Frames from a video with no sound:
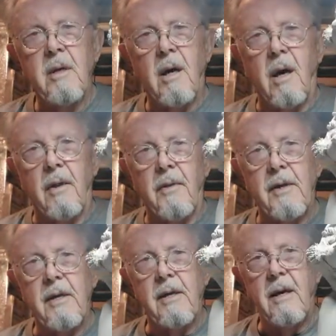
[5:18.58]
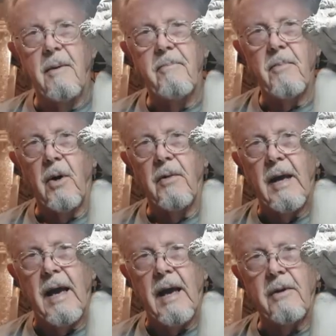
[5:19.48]
on
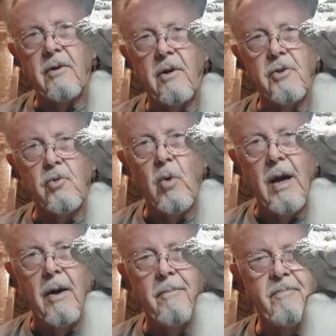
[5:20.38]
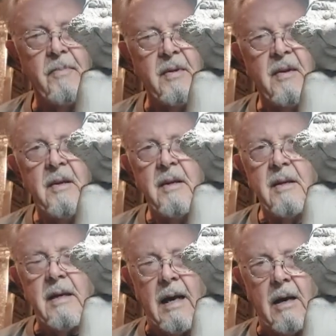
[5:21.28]
the hat as well.
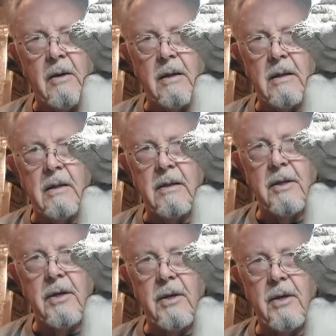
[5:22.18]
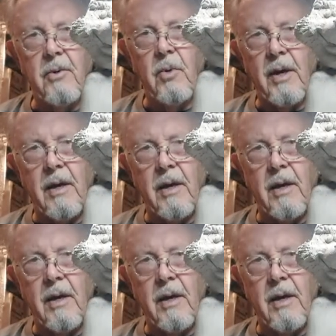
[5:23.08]
Now, when